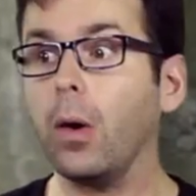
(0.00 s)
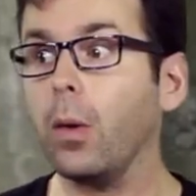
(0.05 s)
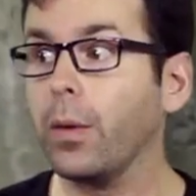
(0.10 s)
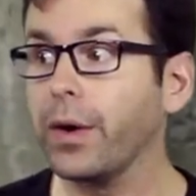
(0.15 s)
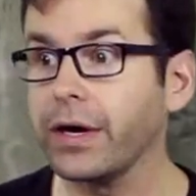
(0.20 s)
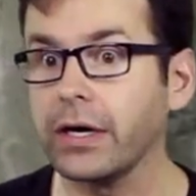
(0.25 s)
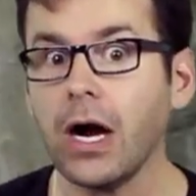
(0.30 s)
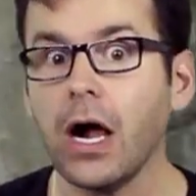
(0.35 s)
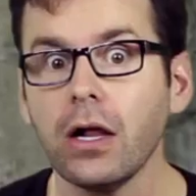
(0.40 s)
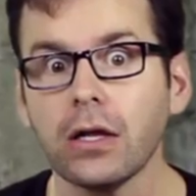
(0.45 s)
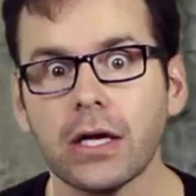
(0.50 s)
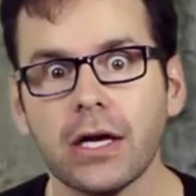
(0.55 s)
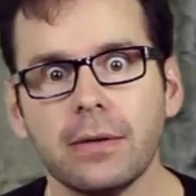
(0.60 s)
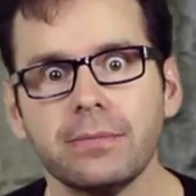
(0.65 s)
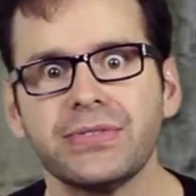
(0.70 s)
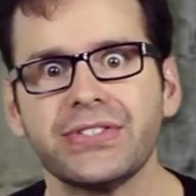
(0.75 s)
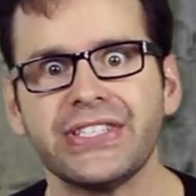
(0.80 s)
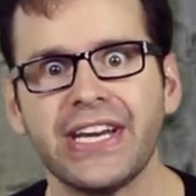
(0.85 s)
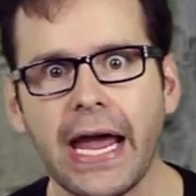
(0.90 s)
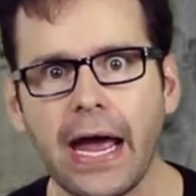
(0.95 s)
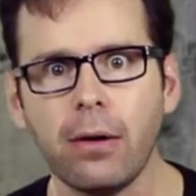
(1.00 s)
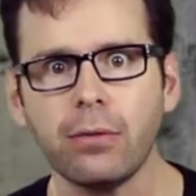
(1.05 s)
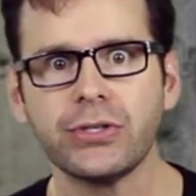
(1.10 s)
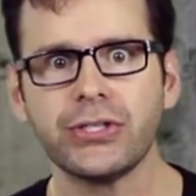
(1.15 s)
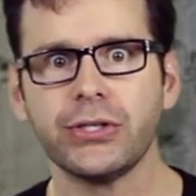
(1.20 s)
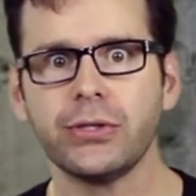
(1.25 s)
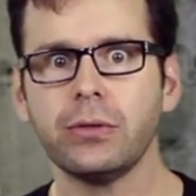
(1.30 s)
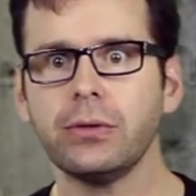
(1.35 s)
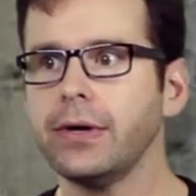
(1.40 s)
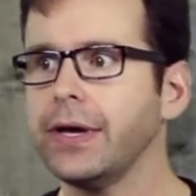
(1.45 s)
What it all comes down
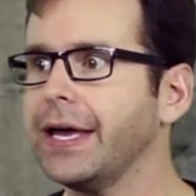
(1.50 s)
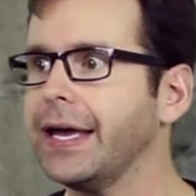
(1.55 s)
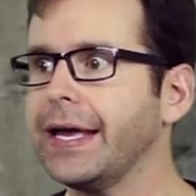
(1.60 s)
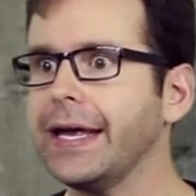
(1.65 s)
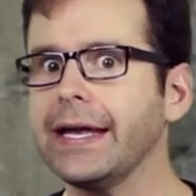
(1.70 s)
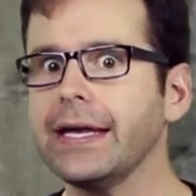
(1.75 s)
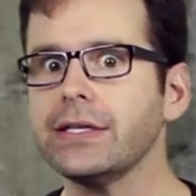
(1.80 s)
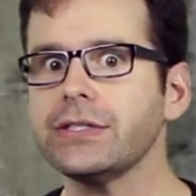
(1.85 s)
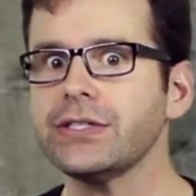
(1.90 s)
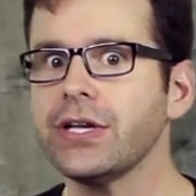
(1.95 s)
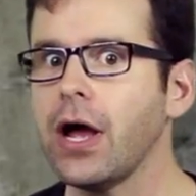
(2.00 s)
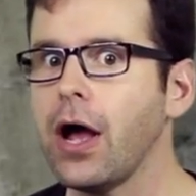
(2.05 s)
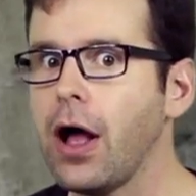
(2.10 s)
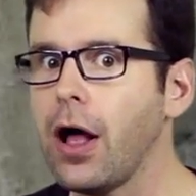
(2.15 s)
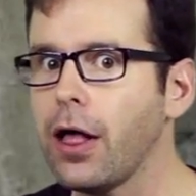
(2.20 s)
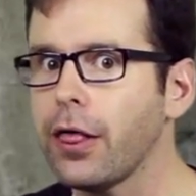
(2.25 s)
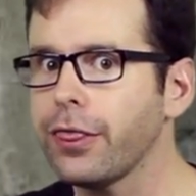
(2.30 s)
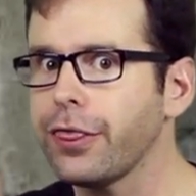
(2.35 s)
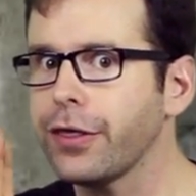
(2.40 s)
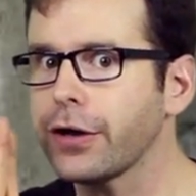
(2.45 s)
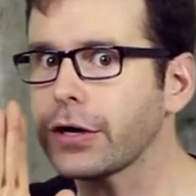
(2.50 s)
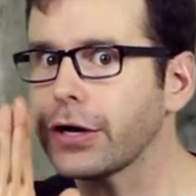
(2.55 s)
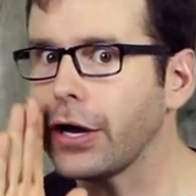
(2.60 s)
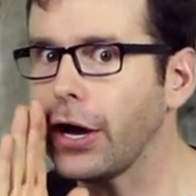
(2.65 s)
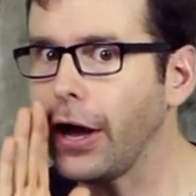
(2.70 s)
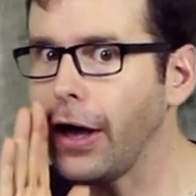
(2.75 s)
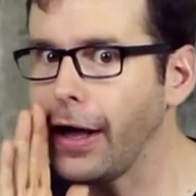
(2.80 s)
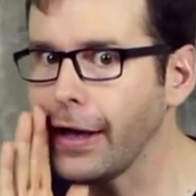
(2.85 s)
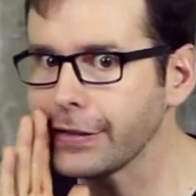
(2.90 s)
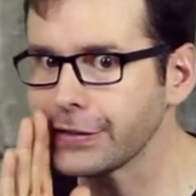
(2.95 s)
to is the
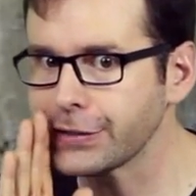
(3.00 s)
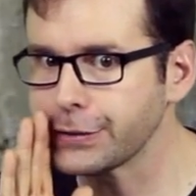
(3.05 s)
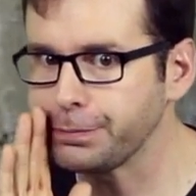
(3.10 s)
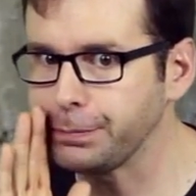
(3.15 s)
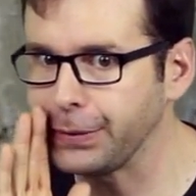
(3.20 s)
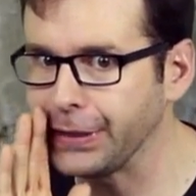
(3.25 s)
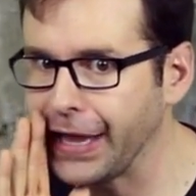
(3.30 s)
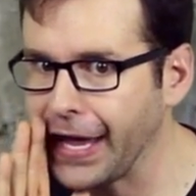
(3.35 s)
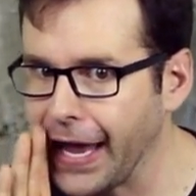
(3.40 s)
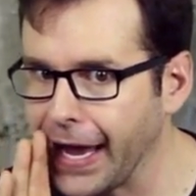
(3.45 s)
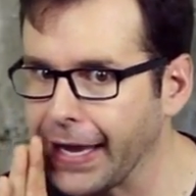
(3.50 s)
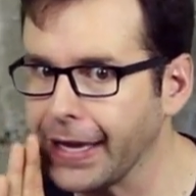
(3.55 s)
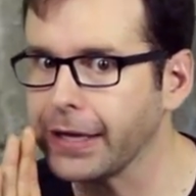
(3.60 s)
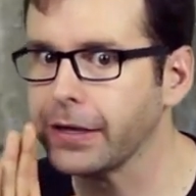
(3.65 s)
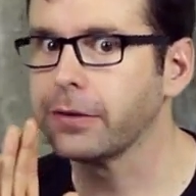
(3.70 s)
cosplay.